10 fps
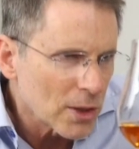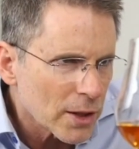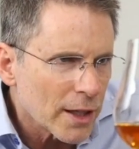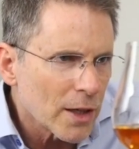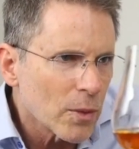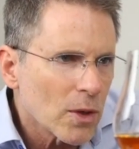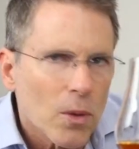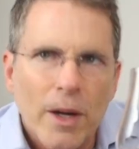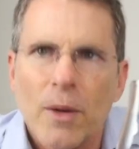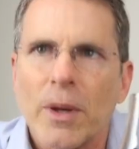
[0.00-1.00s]
look here real
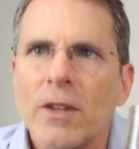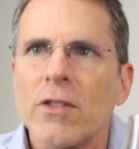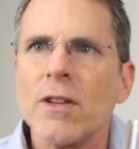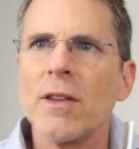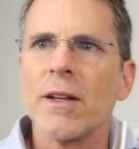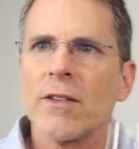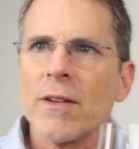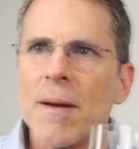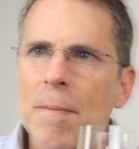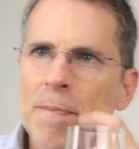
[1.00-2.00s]
quick, we can see
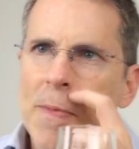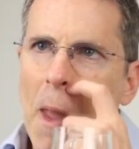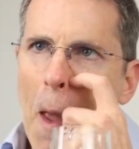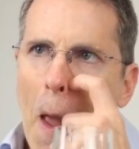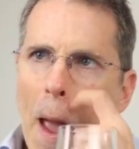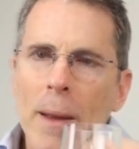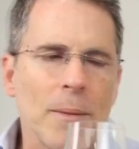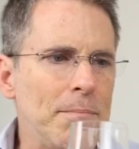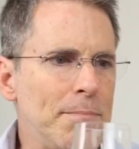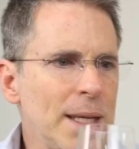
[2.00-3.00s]
that
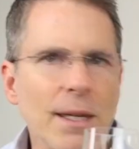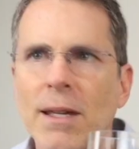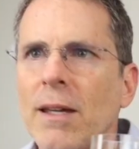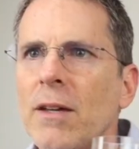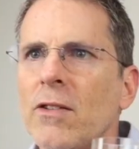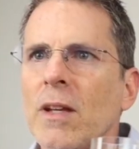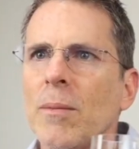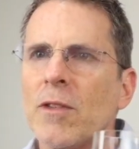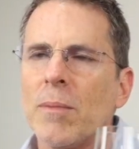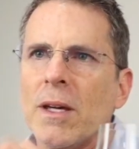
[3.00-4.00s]
B
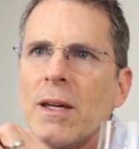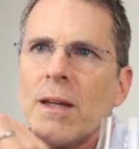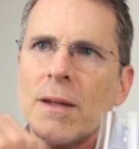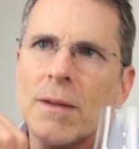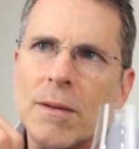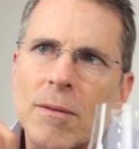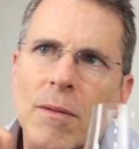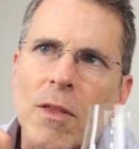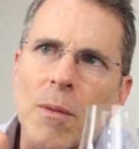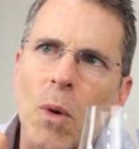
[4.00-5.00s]
seems to be
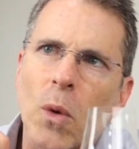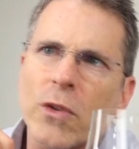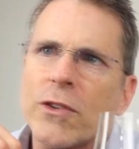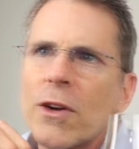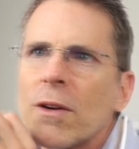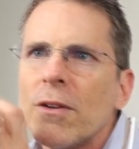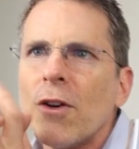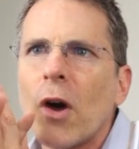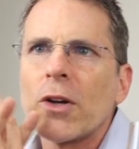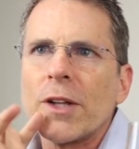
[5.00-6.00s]
the most
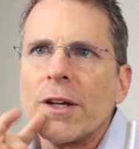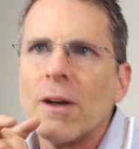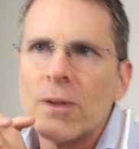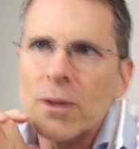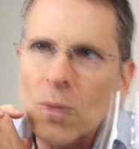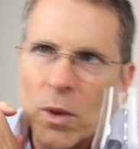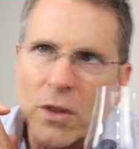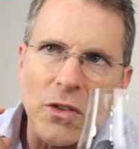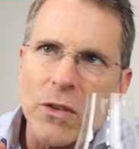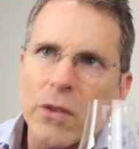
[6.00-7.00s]
darkly colored,
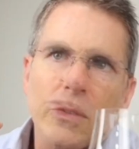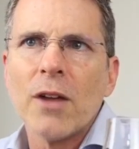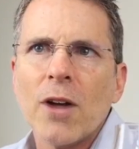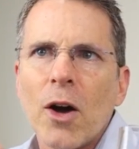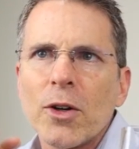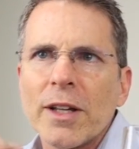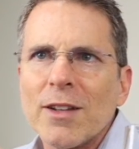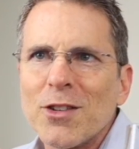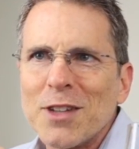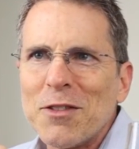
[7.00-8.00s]
which is utterly
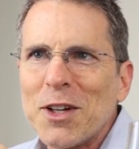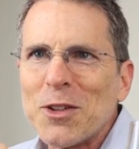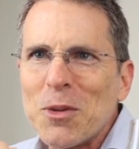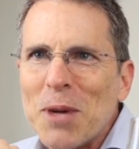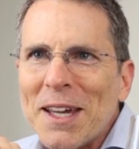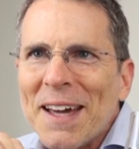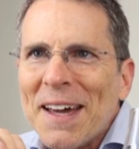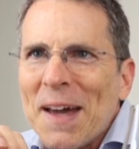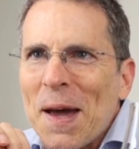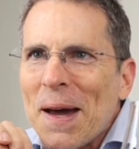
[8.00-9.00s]
insignificant to me.
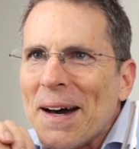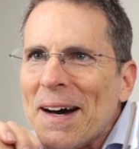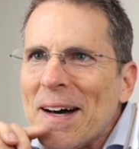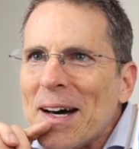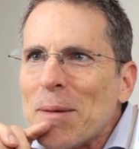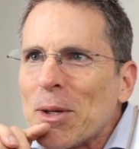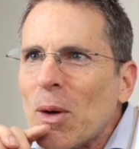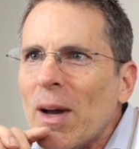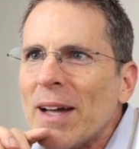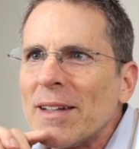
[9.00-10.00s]
I'm going to
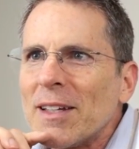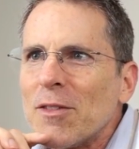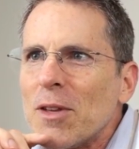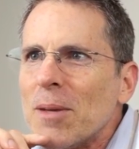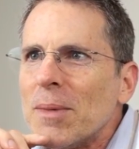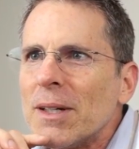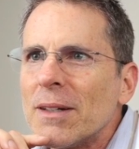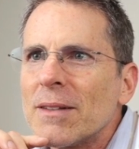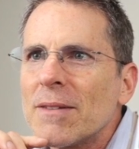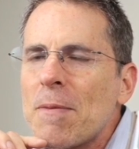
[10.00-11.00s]
go ahead and give them
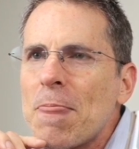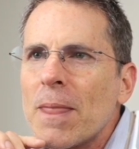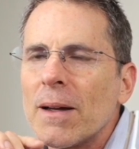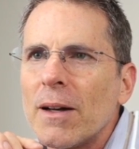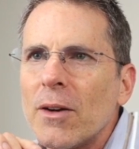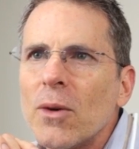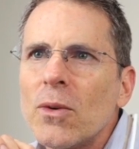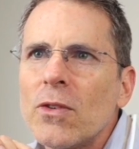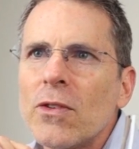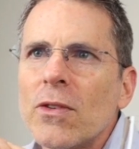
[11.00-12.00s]
a
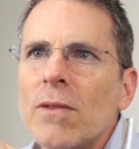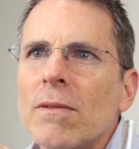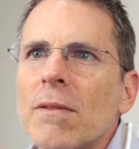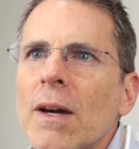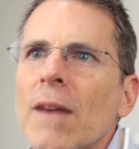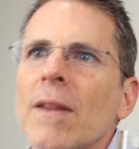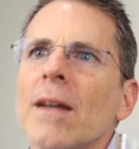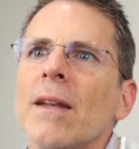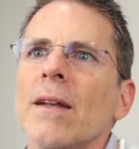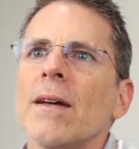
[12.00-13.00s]
nose, and
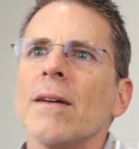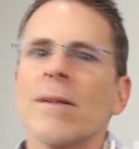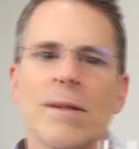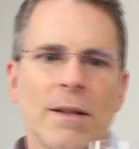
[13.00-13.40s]
then I'm